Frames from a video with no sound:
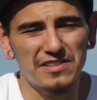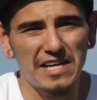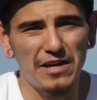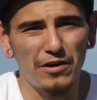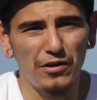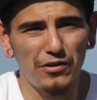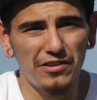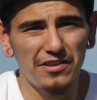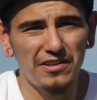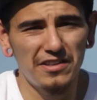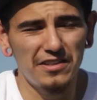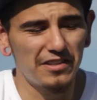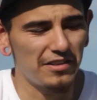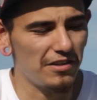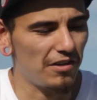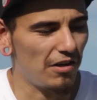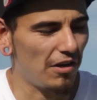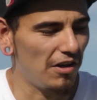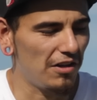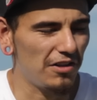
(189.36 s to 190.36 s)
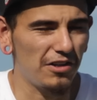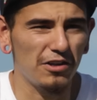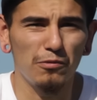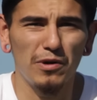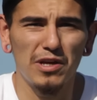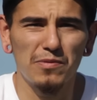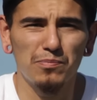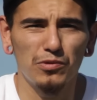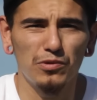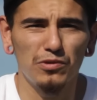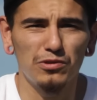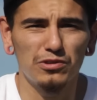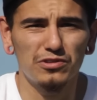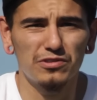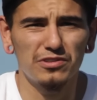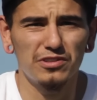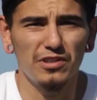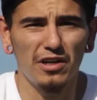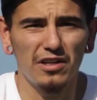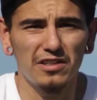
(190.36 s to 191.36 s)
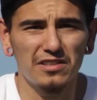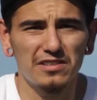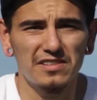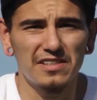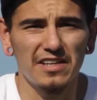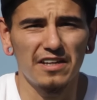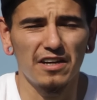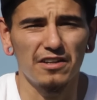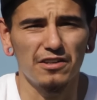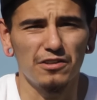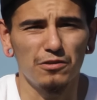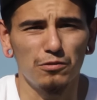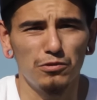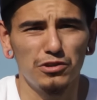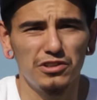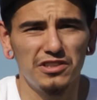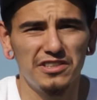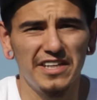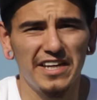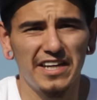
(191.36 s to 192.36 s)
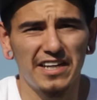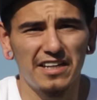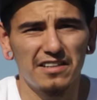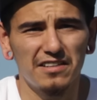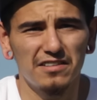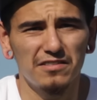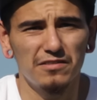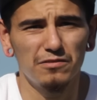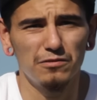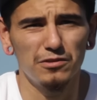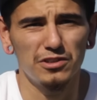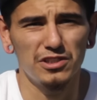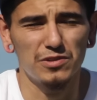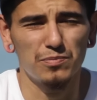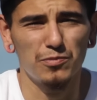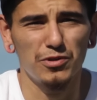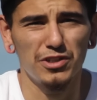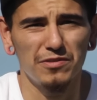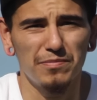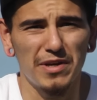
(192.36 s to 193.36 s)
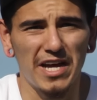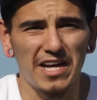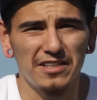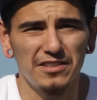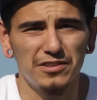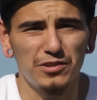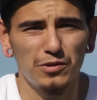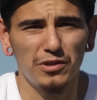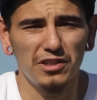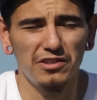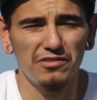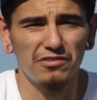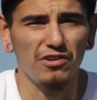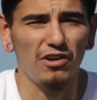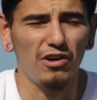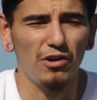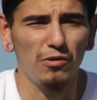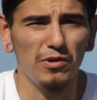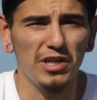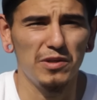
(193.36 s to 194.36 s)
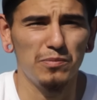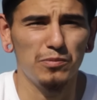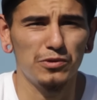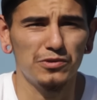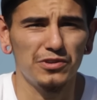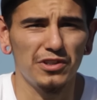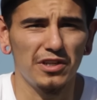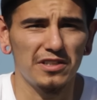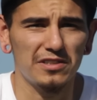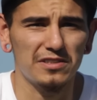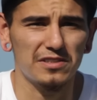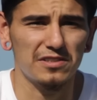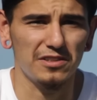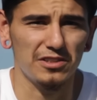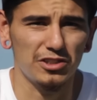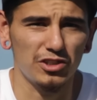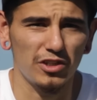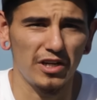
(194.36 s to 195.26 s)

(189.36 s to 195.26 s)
healthy, and all our weight pool dogs stay on a wood deck, which is pretty mandatory for all weight pool dogs that are